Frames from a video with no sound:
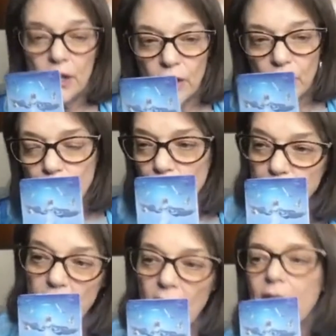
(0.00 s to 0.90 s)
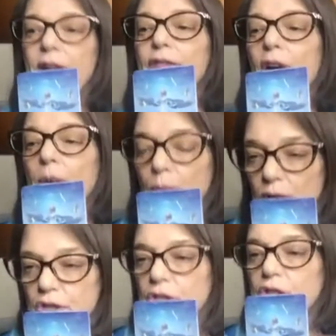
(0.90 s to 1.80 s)
use those higher
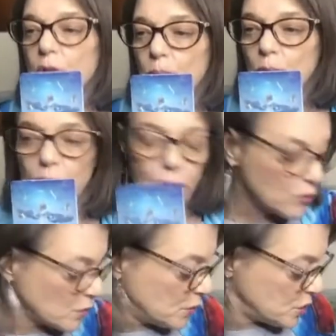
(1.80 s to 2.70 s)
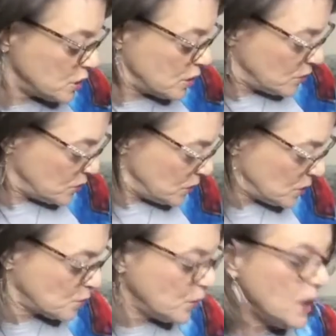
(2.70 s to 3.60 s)
vibrations to move you through as you go through
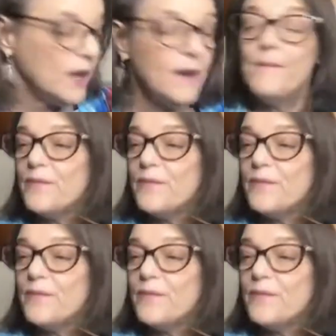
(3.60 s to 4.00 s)
this week.